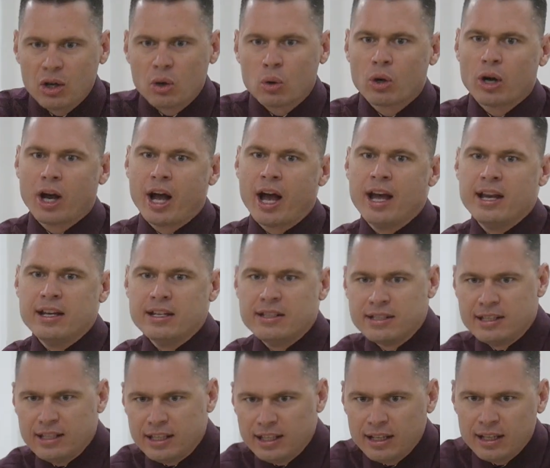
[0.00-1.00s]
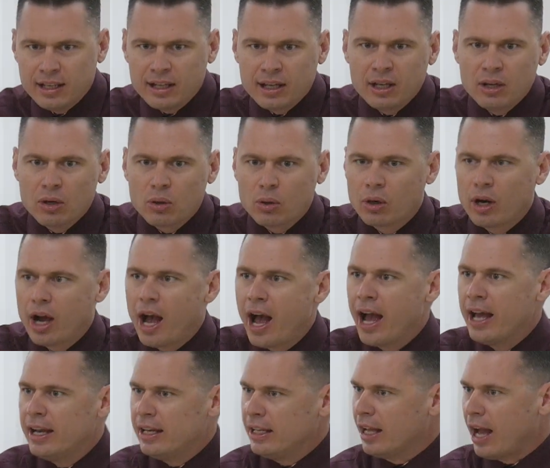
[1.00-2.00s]
or idea or
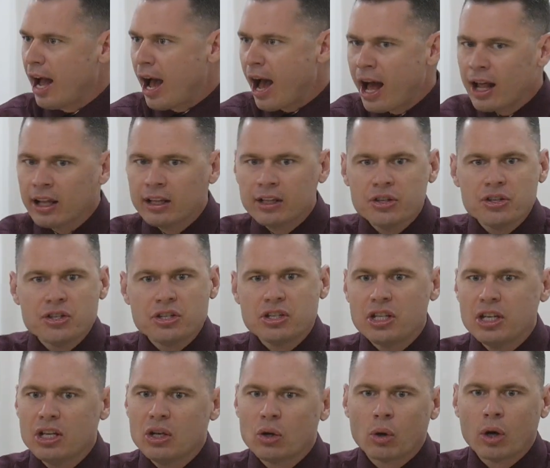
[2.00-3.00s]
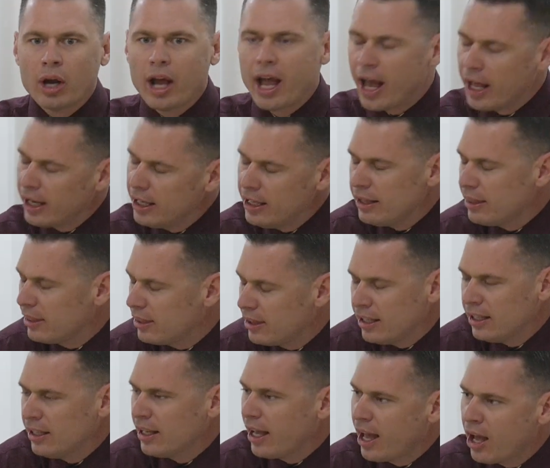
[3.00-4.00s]
ideology or
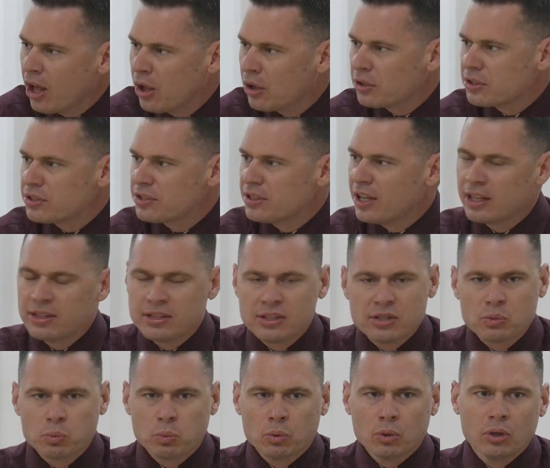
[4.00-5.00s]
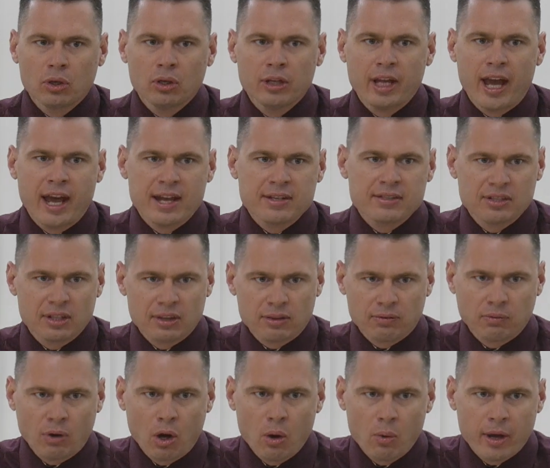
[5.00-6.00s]
anything else that this world has to
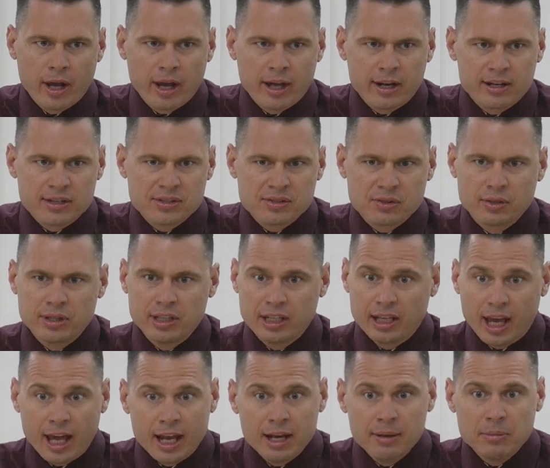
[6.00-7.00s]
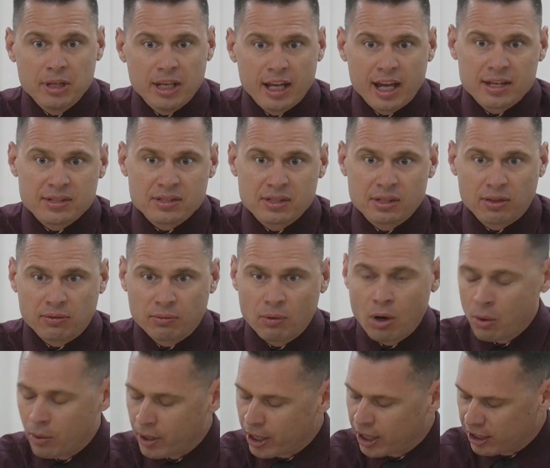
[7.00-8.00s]
throw at us or the enemy has to
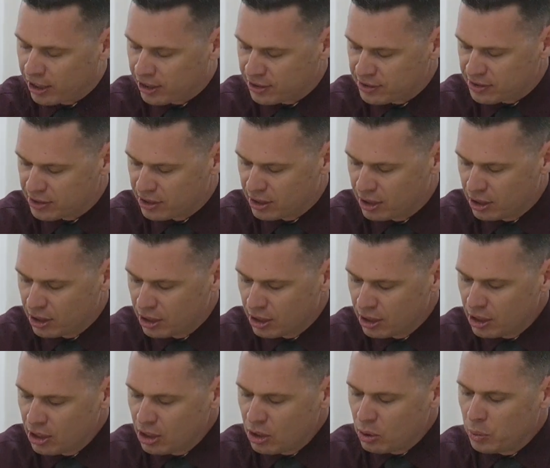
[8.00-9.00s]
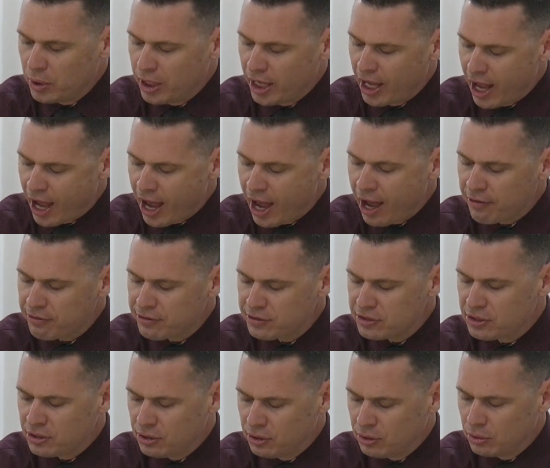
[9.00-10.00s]
throw at us, we have
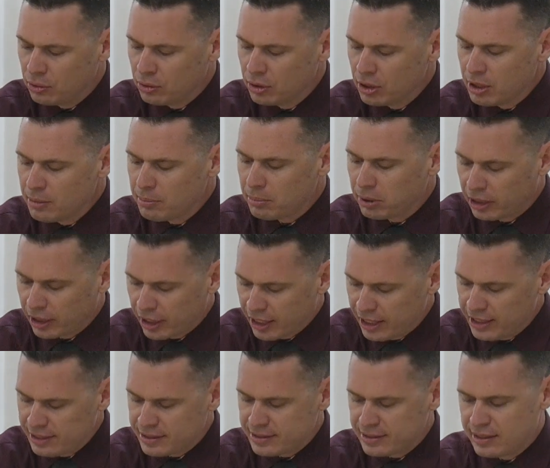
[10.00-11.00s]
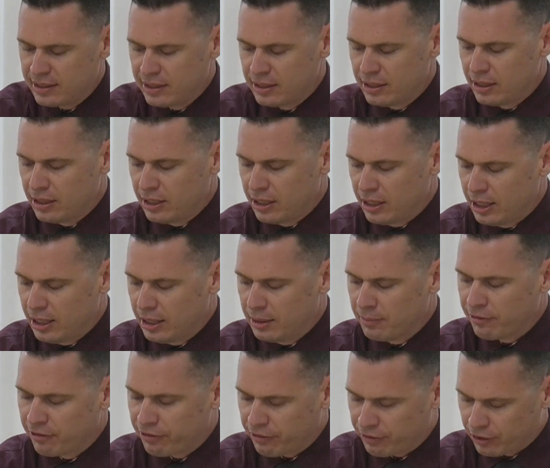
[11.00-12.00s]
to place
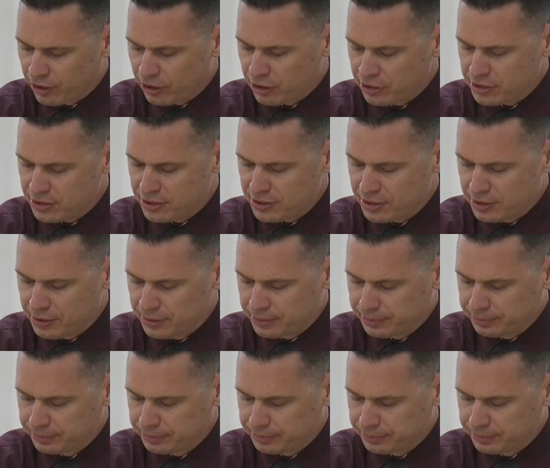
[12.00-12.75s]
him first.